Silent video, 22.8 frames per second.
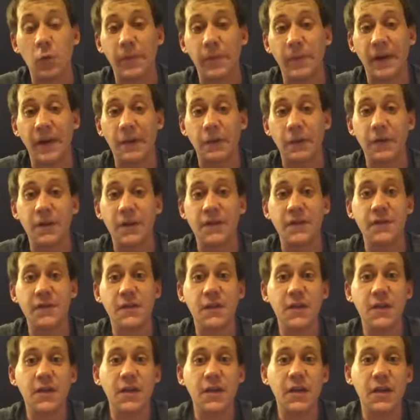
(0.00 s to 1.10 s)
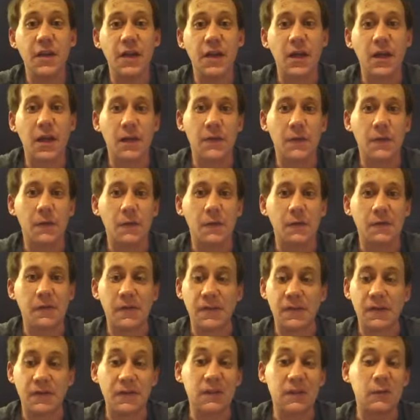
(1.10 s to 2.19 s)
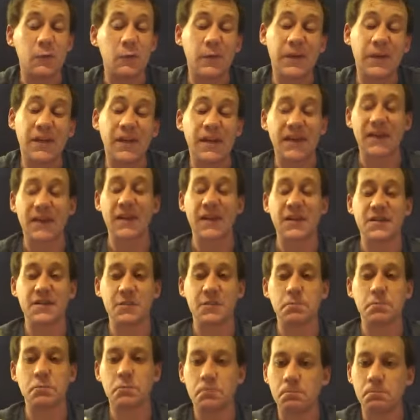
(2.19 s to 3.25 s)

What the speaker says: batteries. This, in a way, I guess,